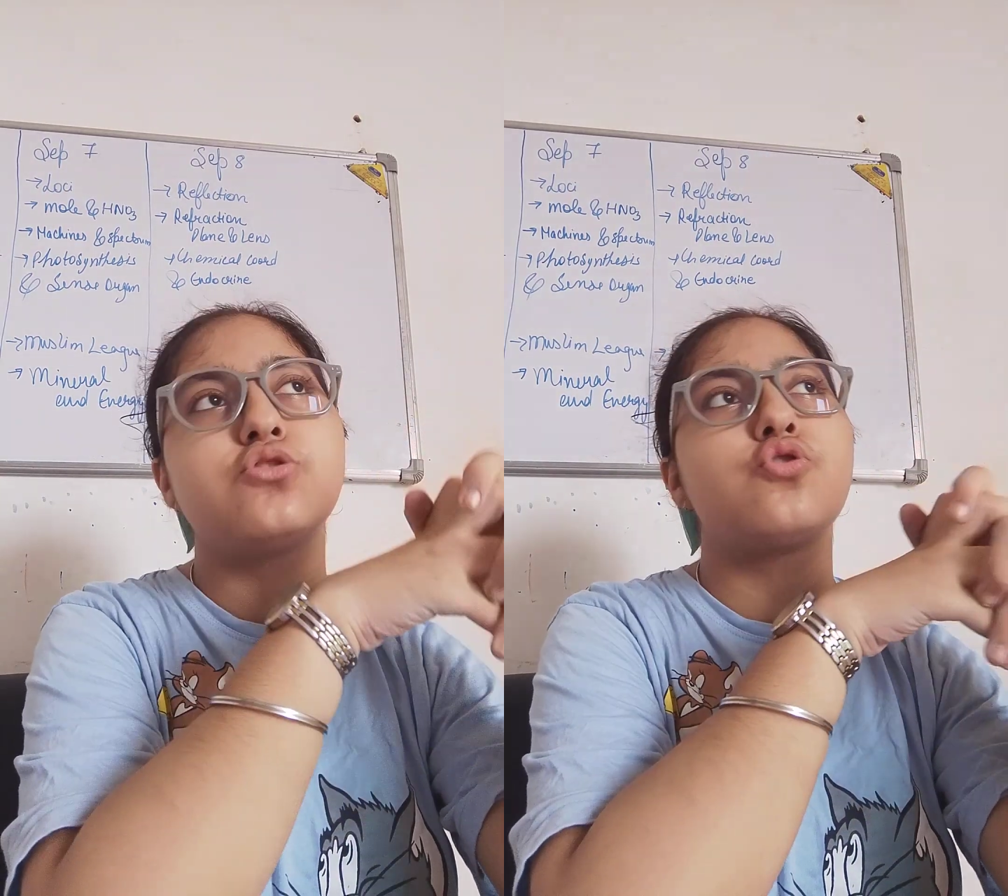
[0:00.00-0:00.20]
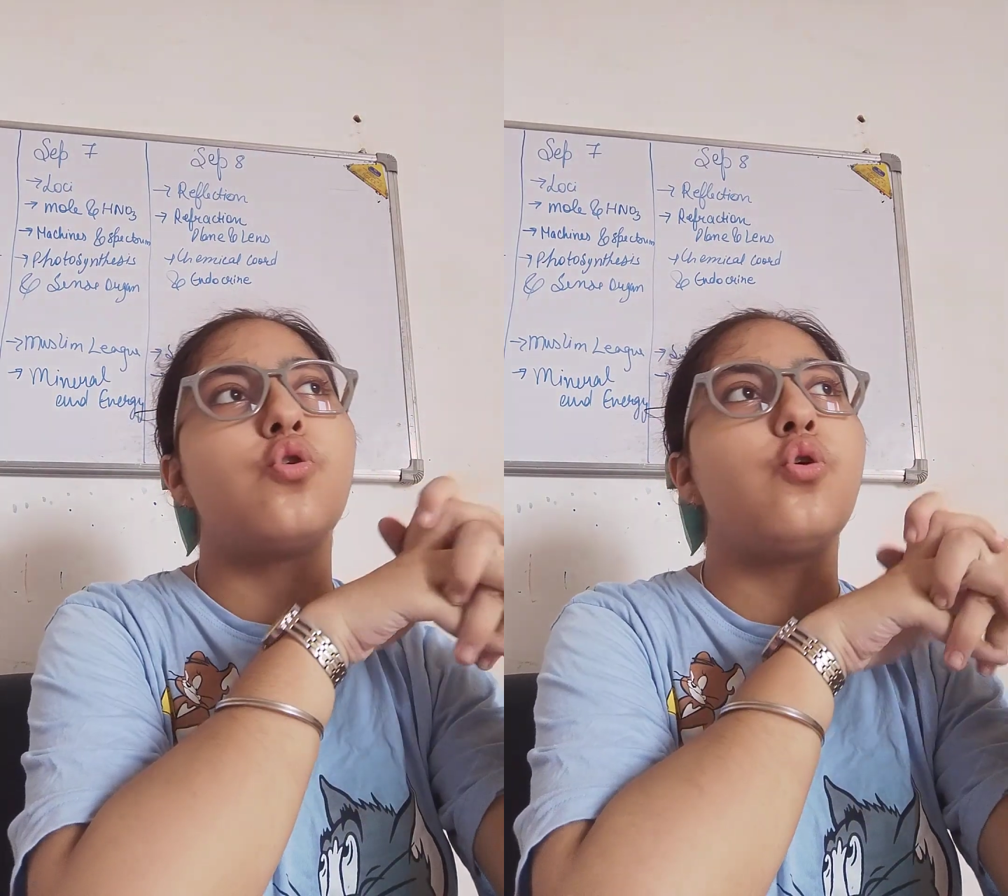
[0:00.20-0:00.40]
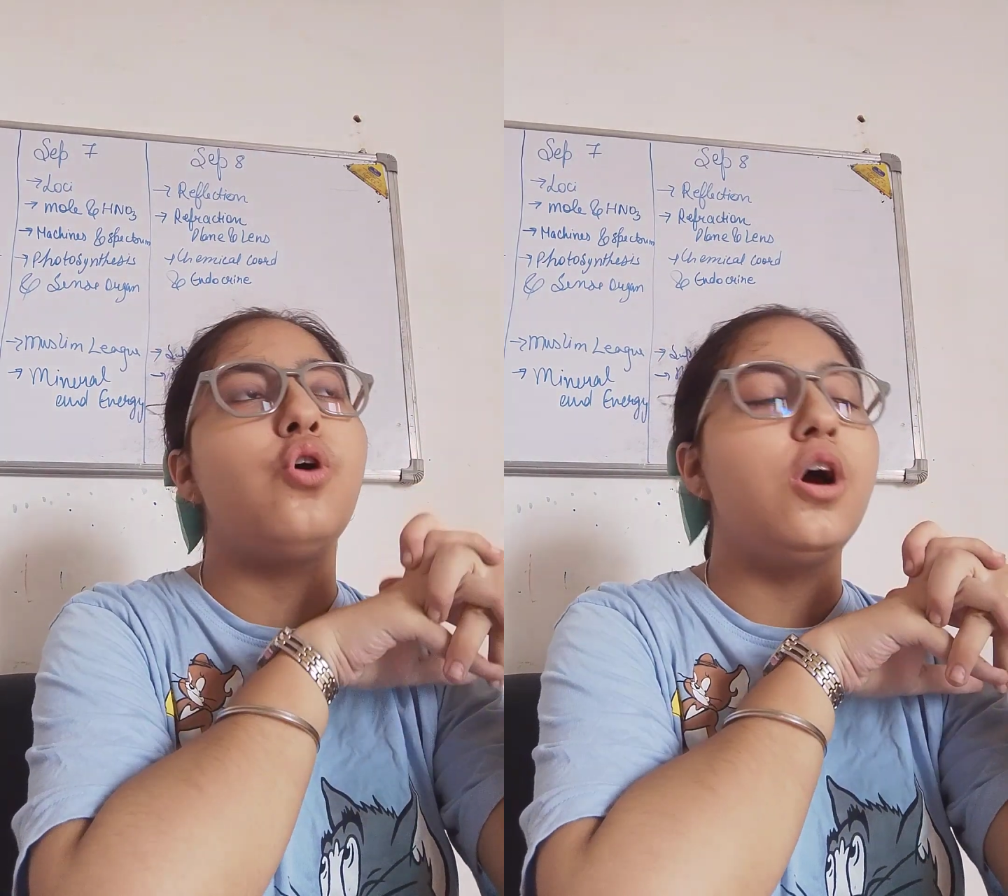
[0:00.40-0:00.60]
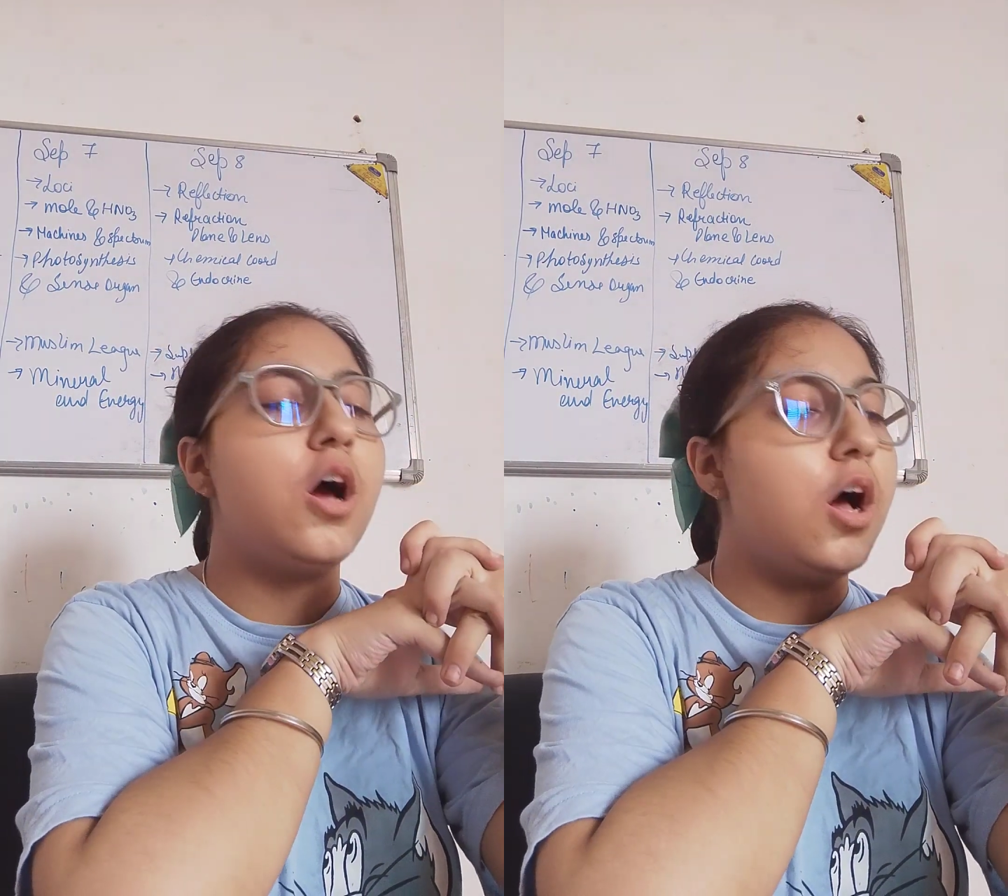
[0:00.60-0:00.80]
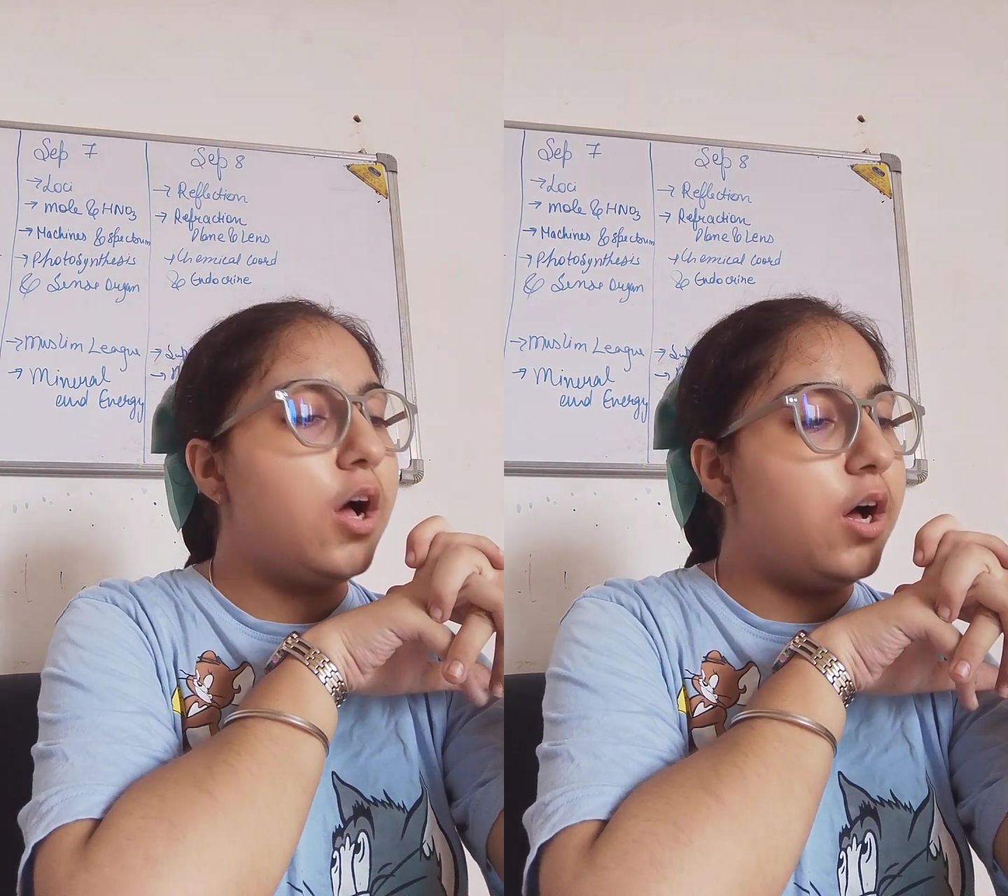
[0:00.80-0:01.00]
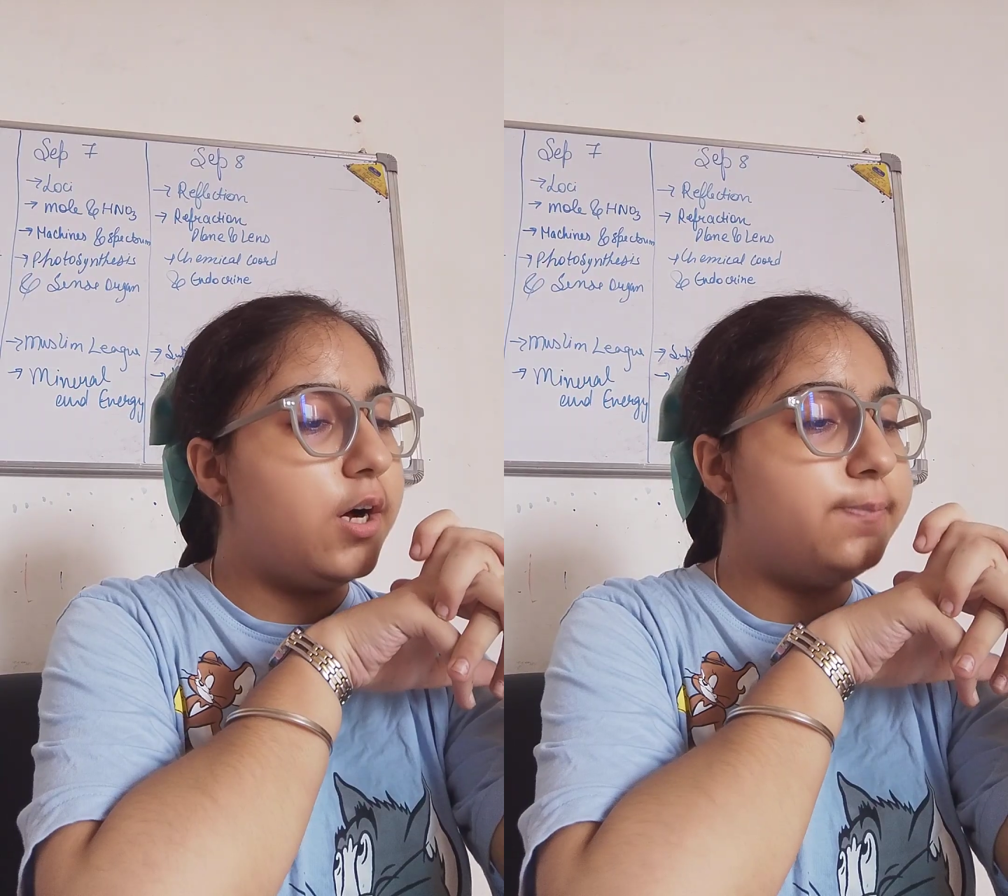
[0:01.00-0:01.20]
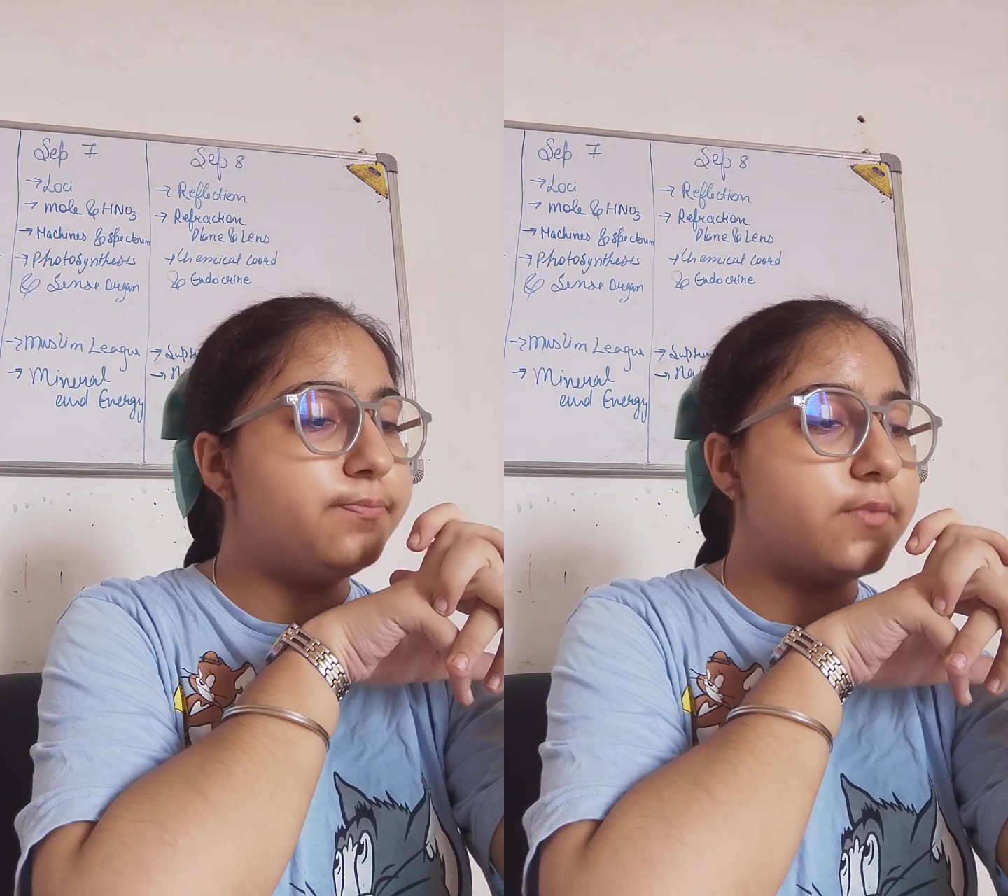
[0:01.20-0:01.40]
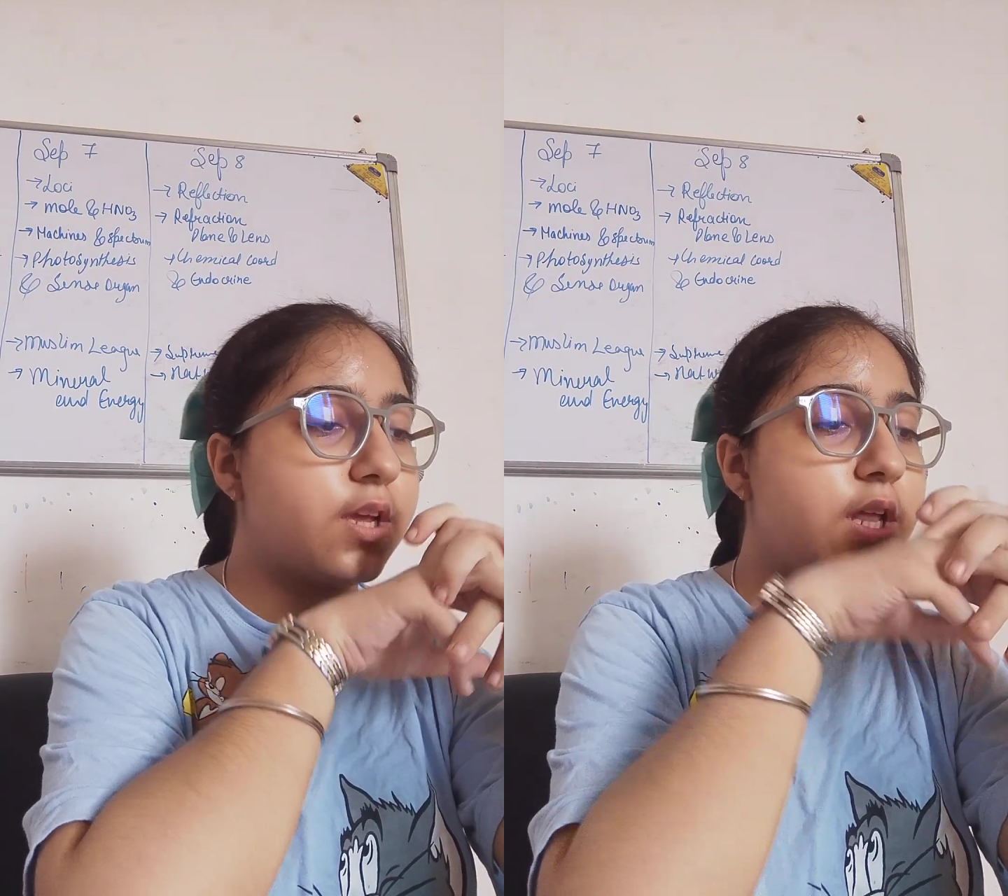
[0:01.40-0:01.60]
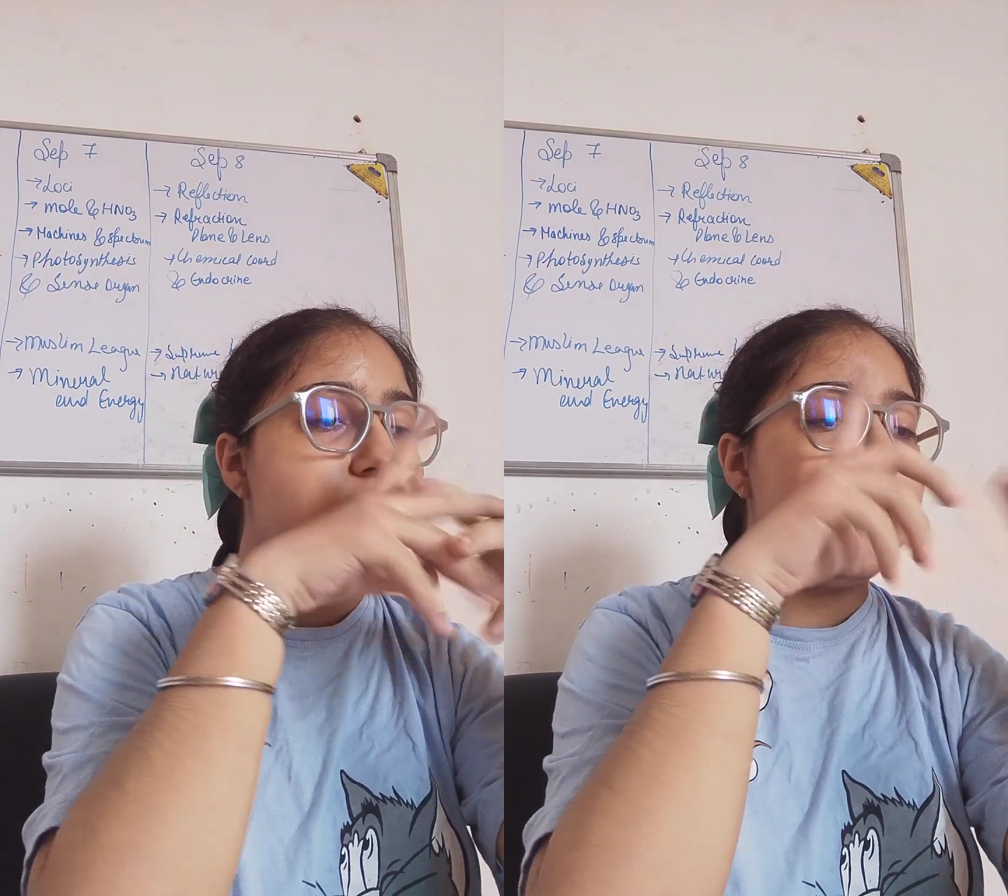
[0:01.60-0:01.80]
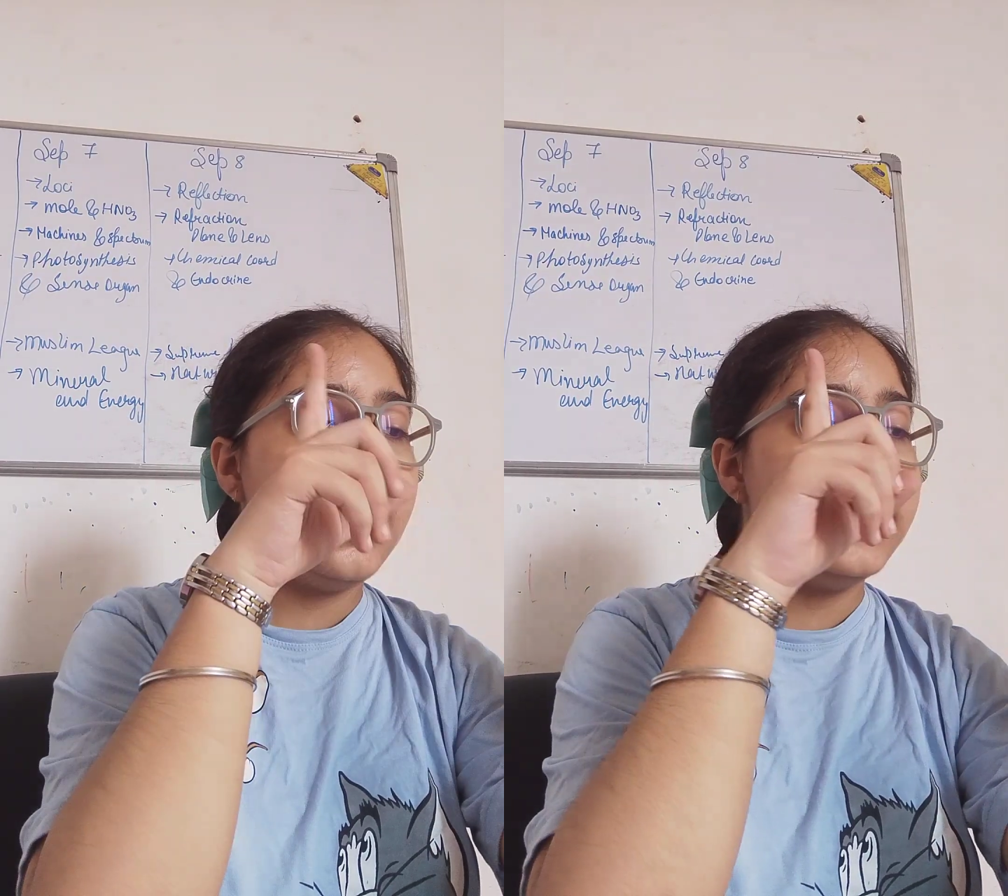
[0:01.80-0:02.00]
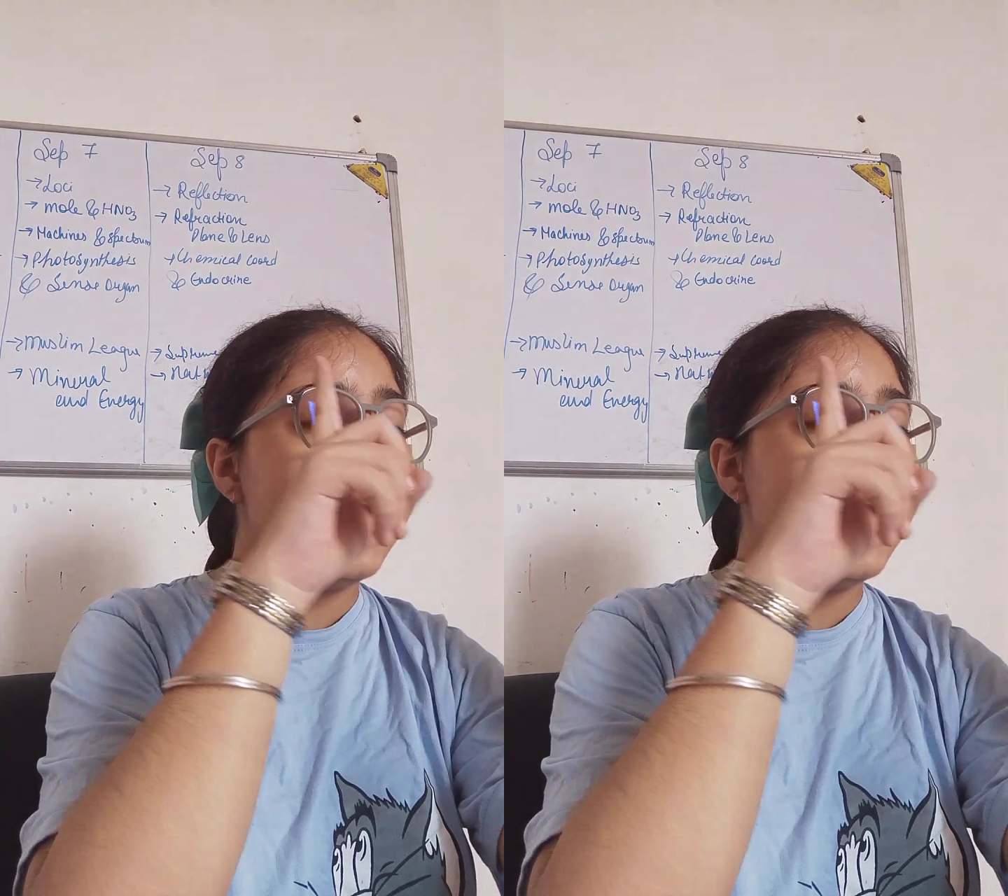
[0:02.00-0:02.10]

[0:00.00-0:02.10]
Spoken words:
So a